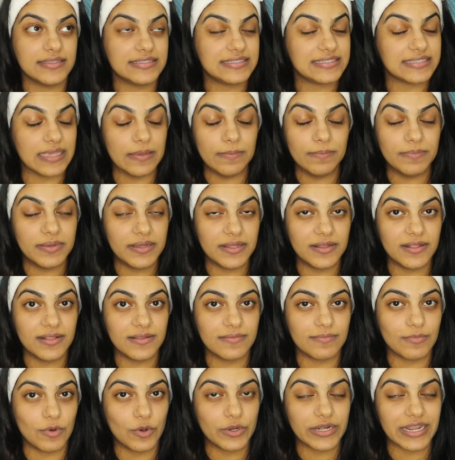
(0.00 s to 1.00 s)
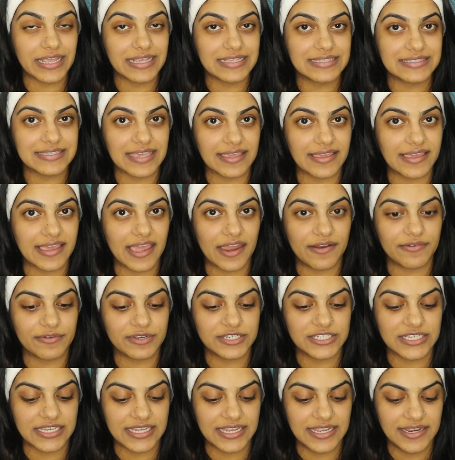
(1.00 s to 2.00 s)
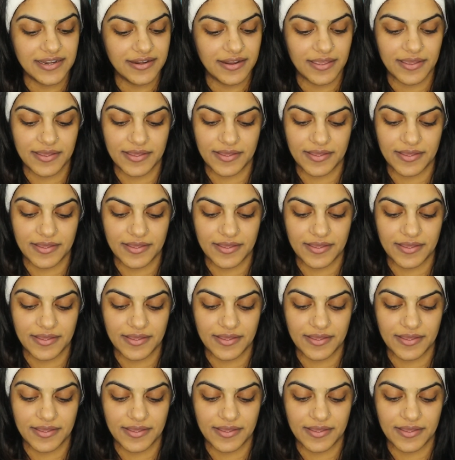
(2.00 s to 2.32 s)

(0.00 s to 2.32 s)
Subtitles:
simple morning skincare routine